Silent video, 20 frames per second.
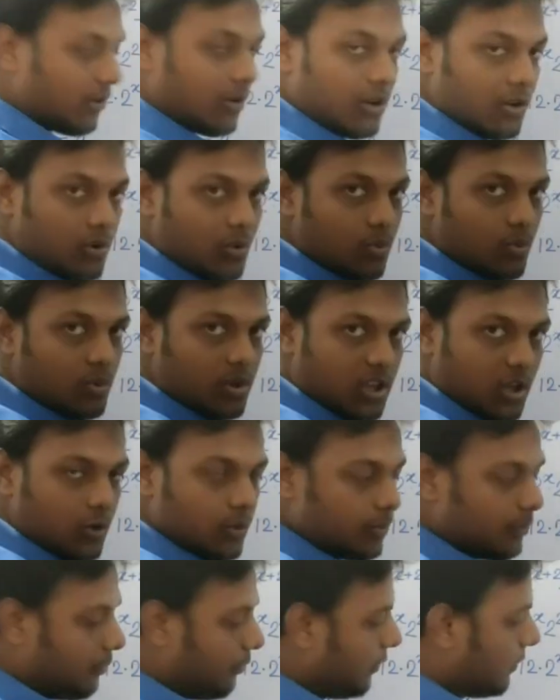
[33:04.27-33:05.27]
or 2
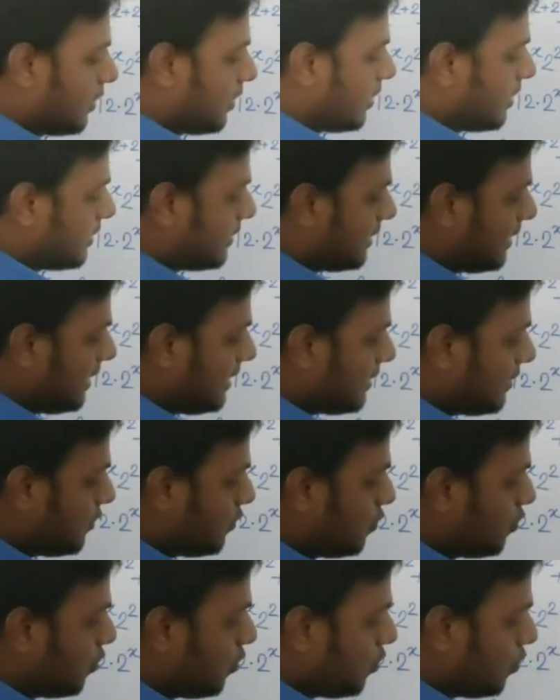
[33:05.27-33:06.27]
cube. Since
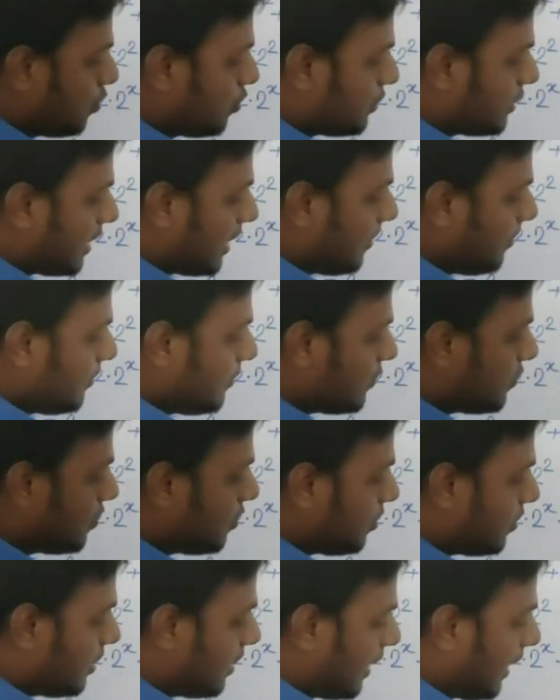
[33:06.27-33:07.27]
2 same,
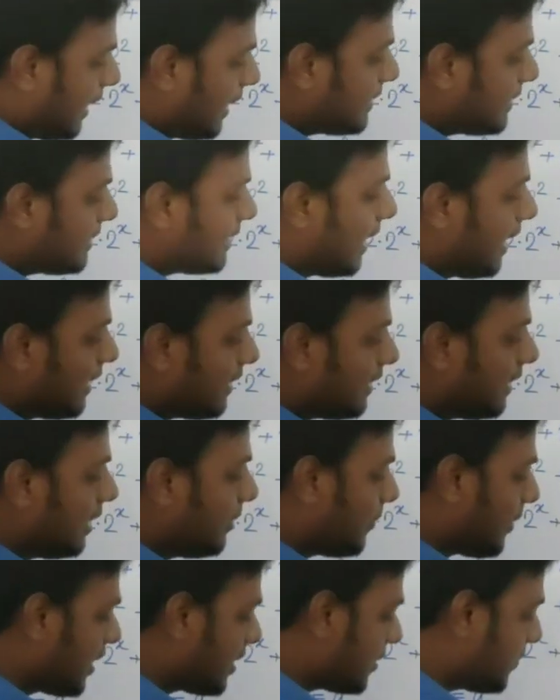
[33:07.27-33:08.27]
so x and 3
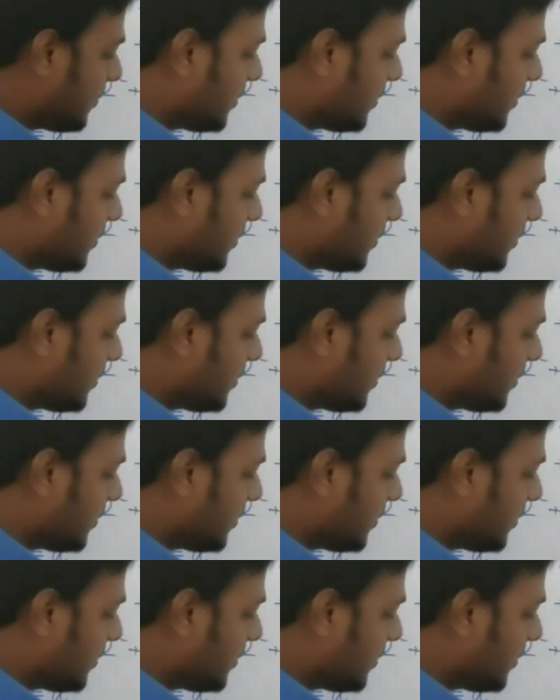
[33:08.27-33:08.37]
must